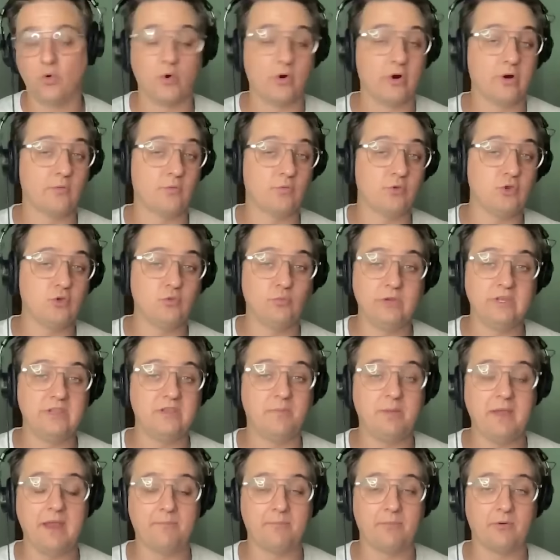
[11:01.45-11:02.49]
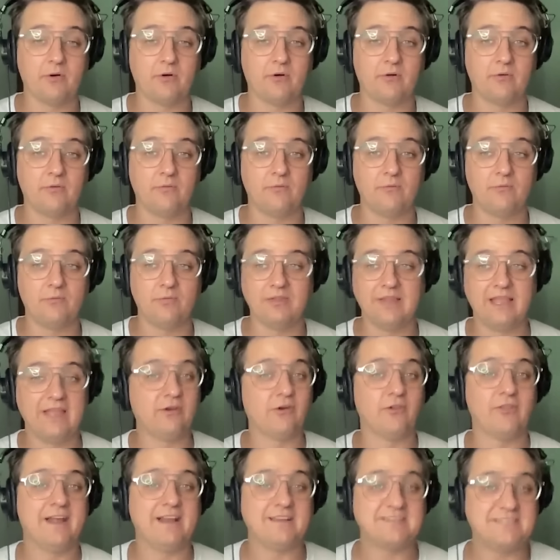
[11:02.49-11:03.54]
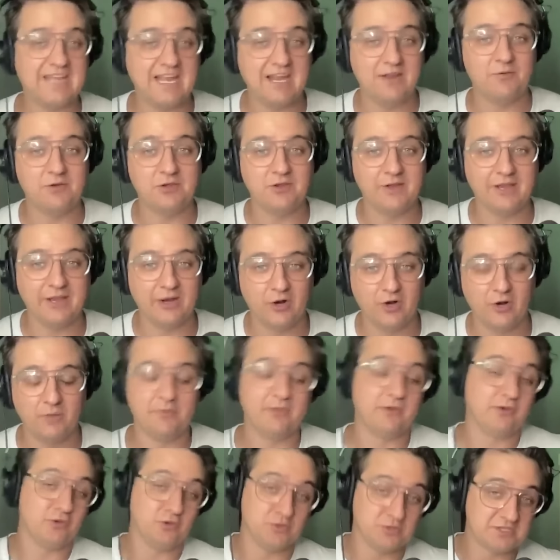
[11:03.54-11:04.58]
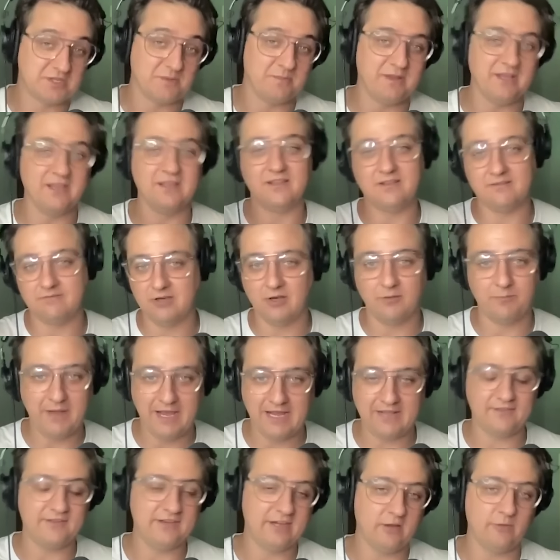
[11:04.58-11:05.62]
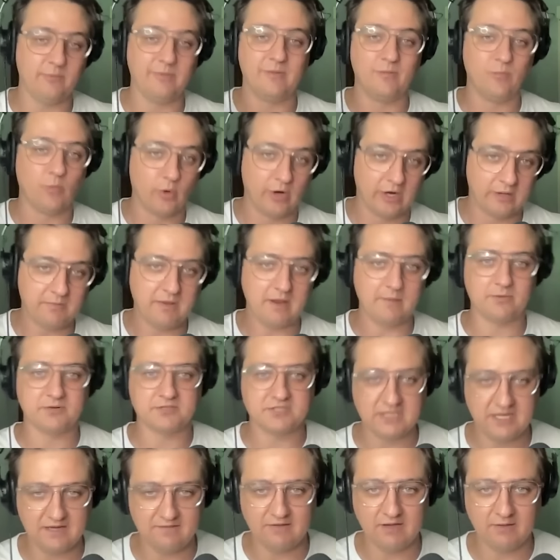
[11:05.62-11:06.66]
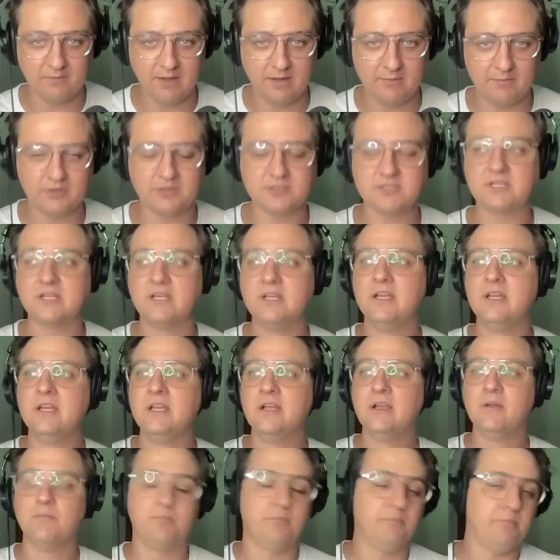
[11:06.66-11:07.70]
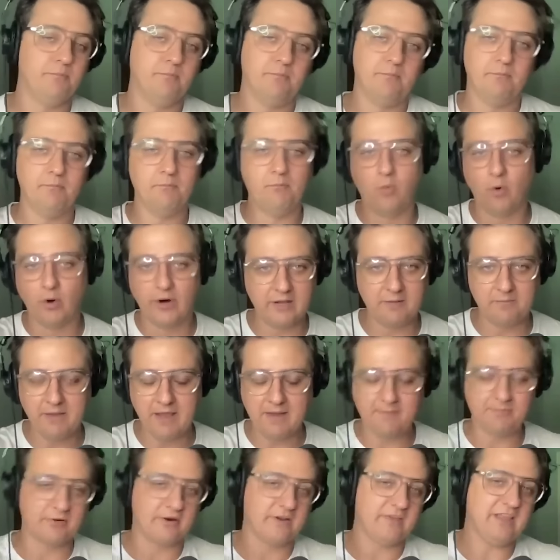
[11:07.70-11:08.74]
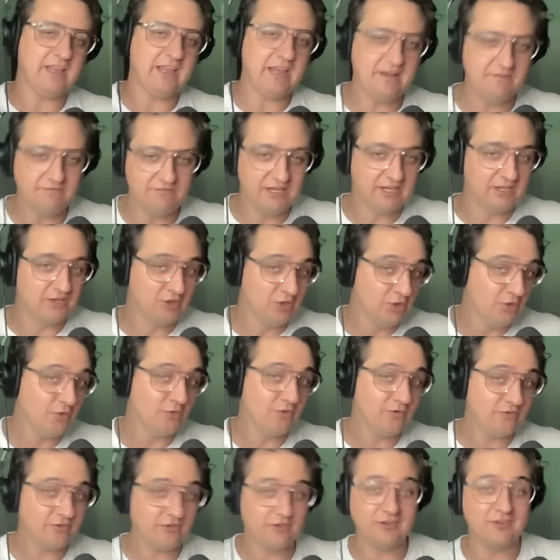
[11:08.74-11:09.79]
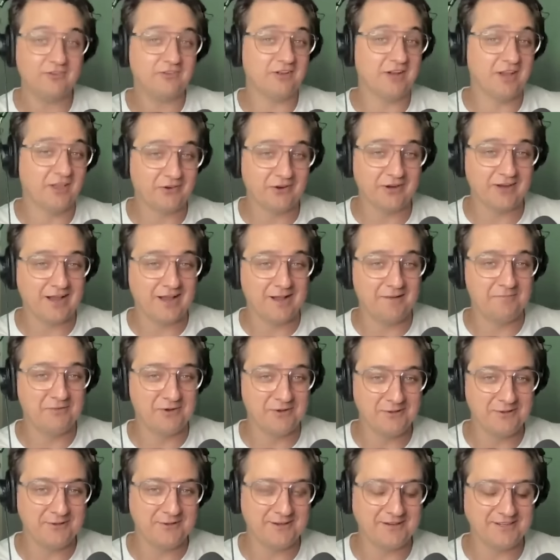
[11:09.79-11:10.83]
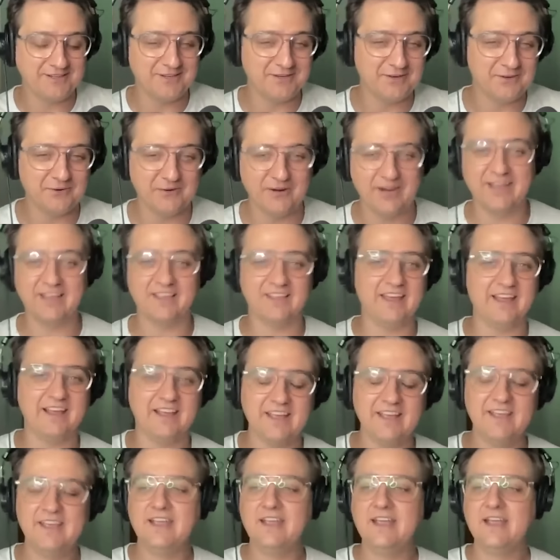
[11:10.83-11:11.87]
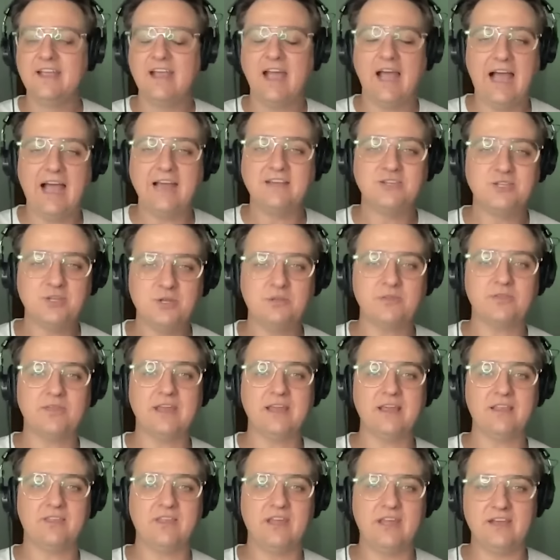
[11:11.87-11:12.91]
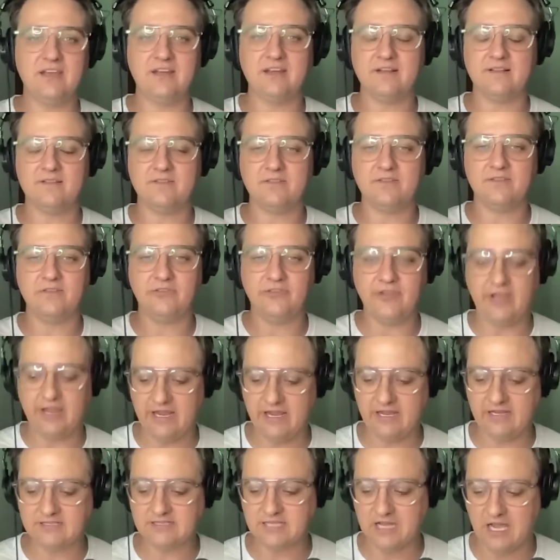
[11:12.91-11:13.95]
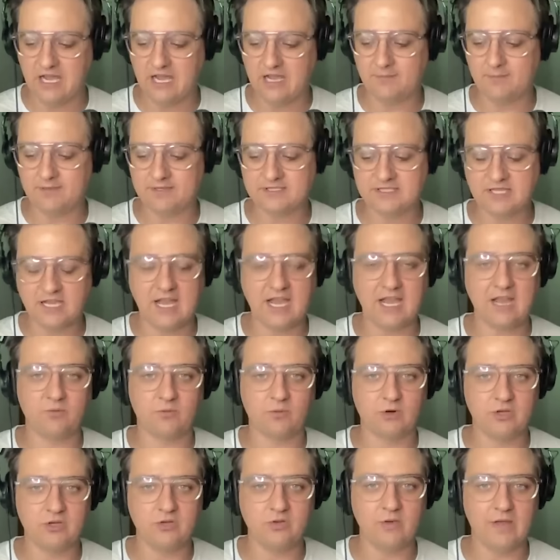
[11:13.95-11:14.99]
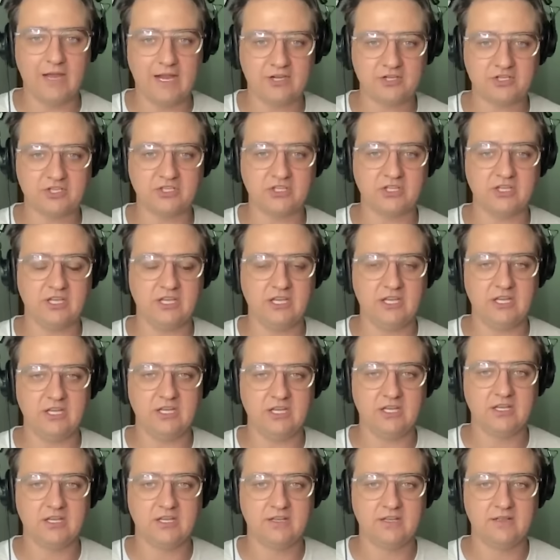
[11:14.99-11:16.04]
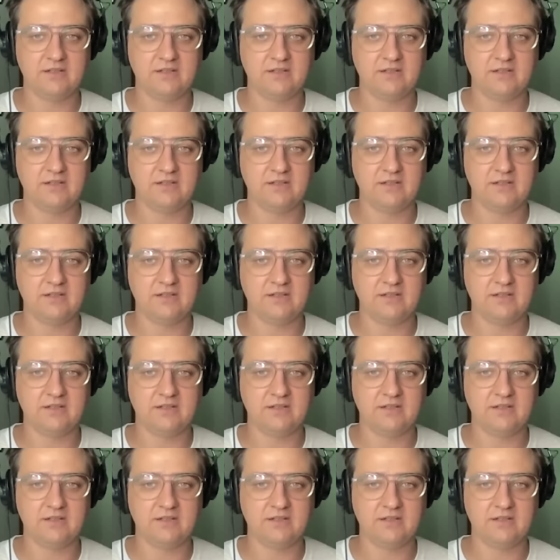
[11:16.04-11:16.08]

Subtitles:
or you read the paper later that day when you get home. There used to be, back in the day, there'd be morning papers and evening papers. Morning paper and the evening news is another combo you could do, right? Like, I do think that setting time aside where you actually